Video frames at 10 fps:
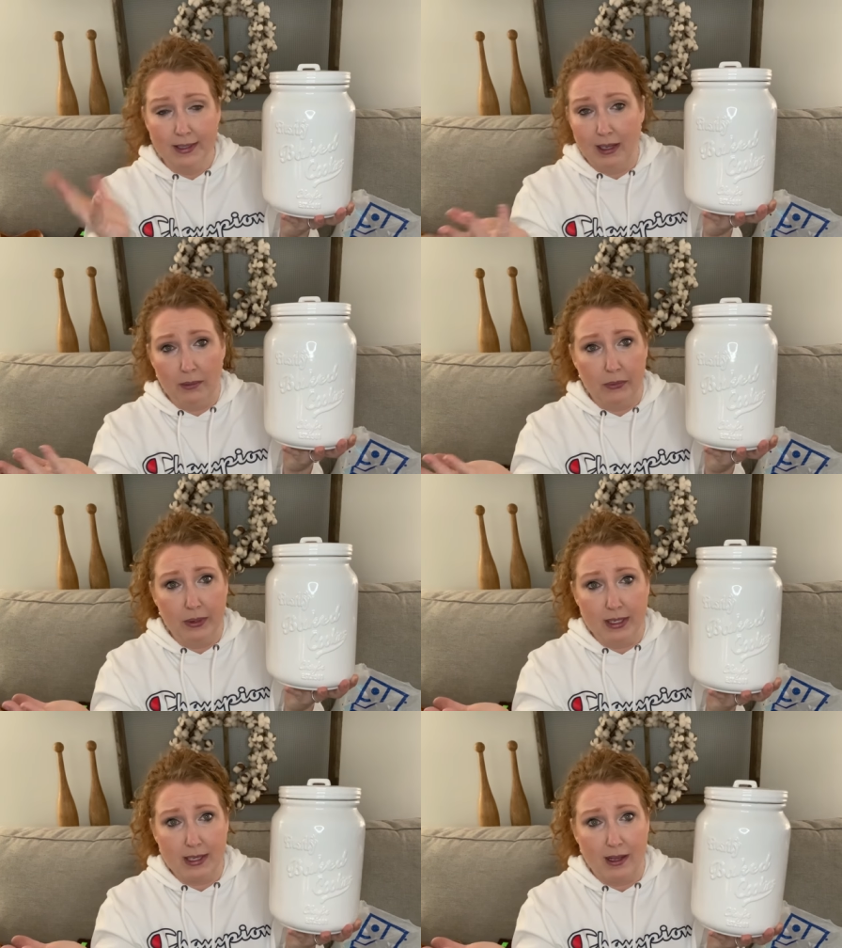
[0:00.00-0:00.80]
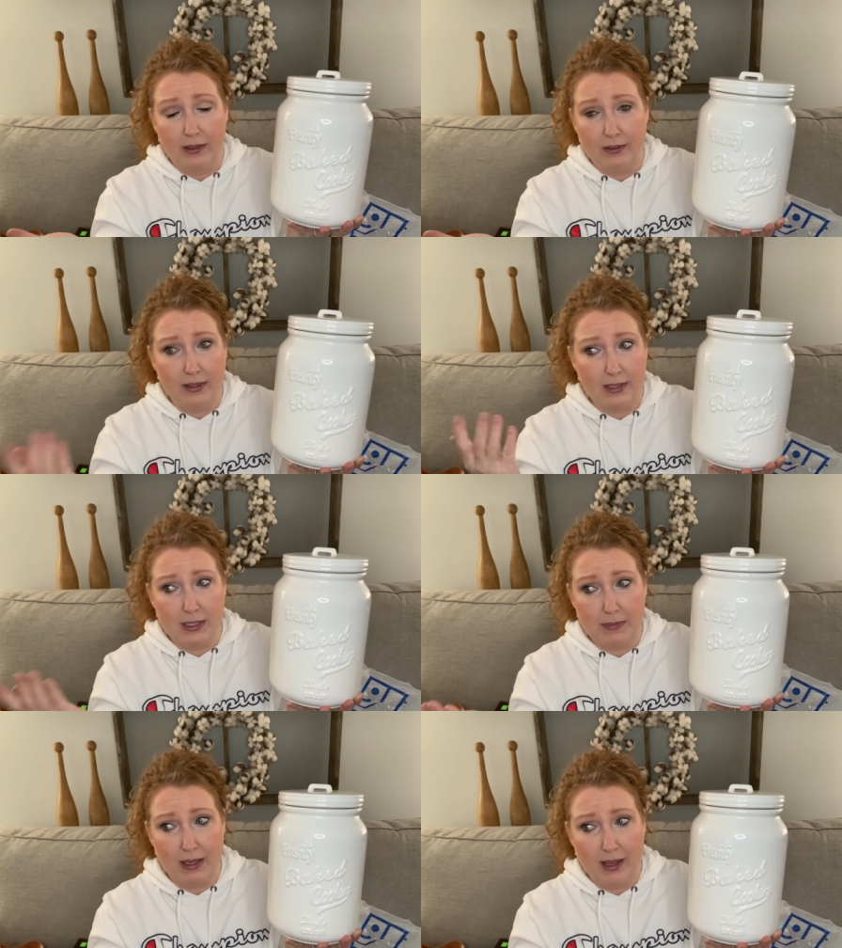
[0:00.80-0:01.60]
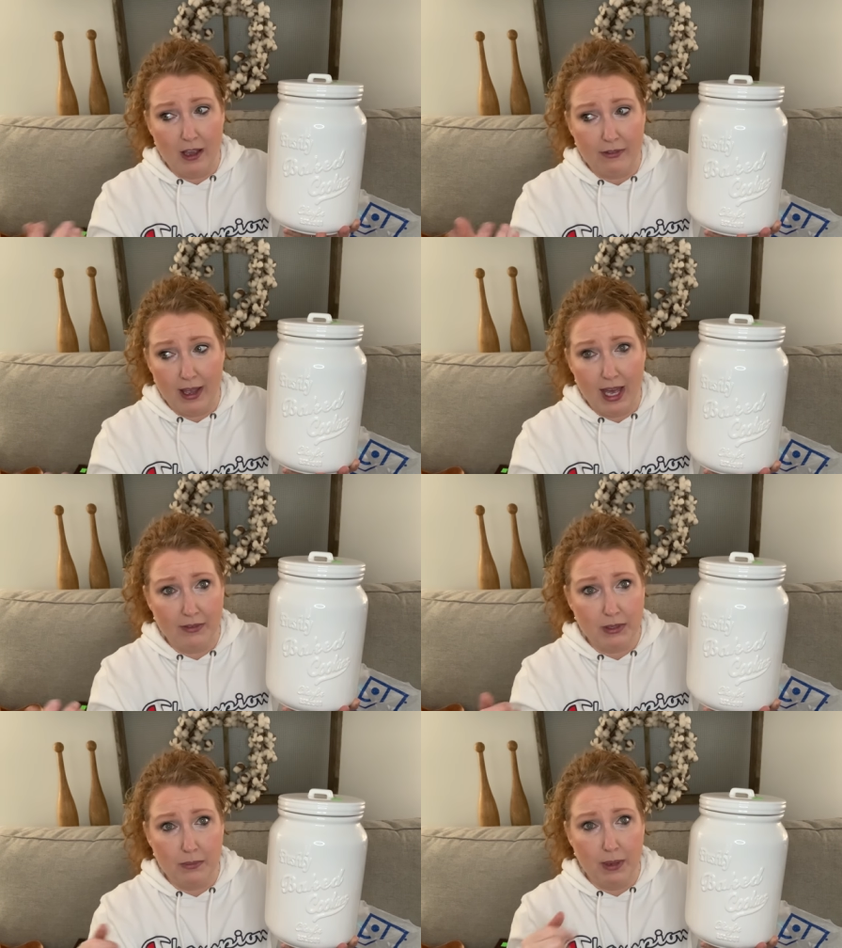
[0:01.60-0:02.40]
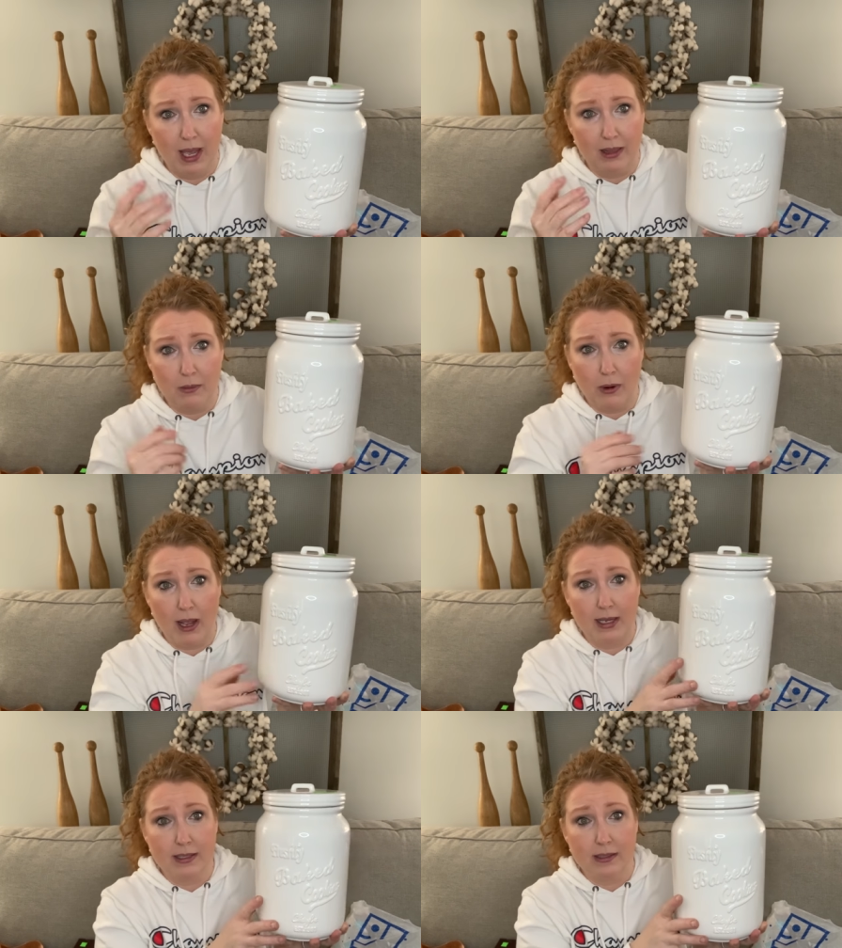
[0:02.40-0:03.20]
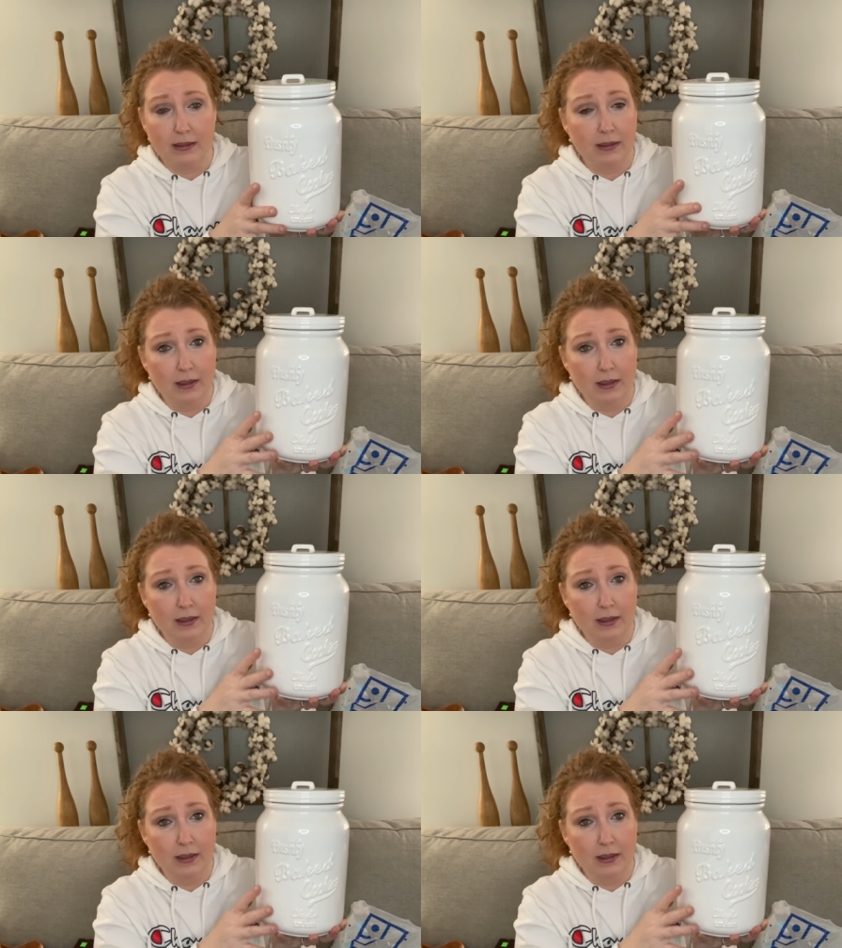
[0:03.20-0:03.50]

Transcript: I'm a reseller. This is my life. I have to pay the price and